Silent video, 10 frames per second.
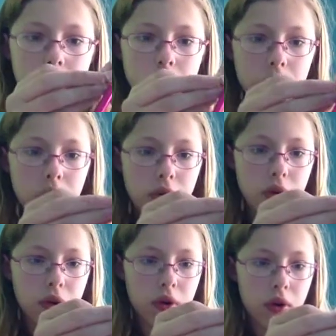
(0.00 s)

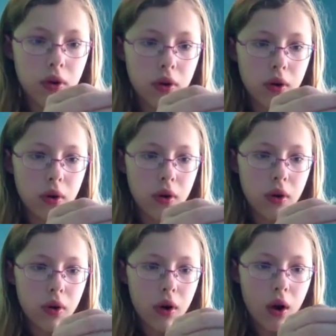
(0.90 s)

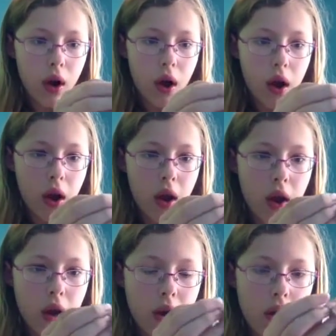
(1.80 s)

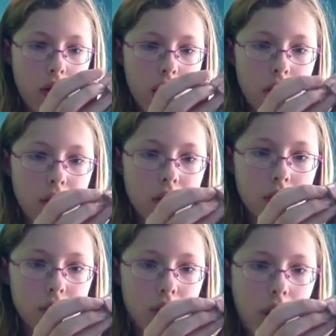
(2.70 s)

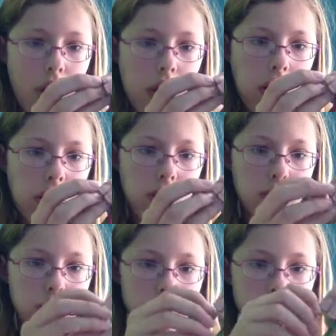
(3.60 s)

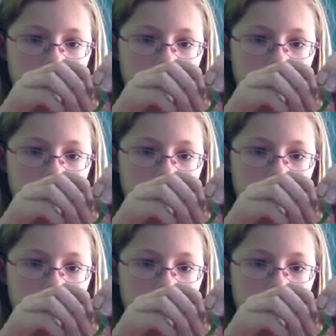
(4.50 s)
Nothing is said.